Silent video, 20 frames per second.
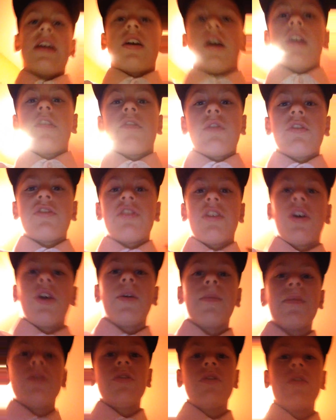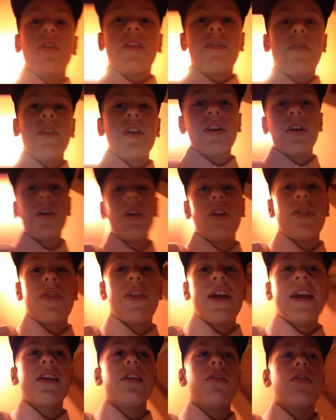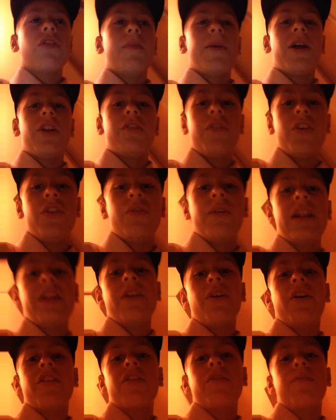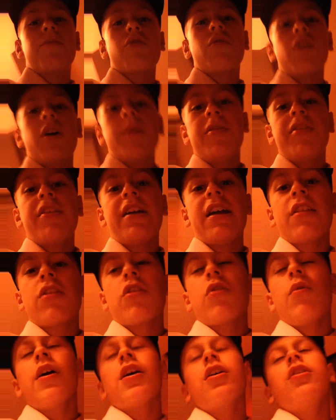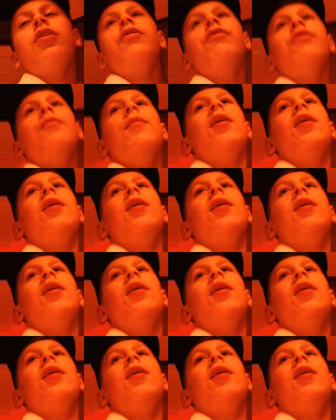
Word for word: you guys for watching. I hope you enjoyed this video. Thank you so much for 29 subscribers. That's quite good for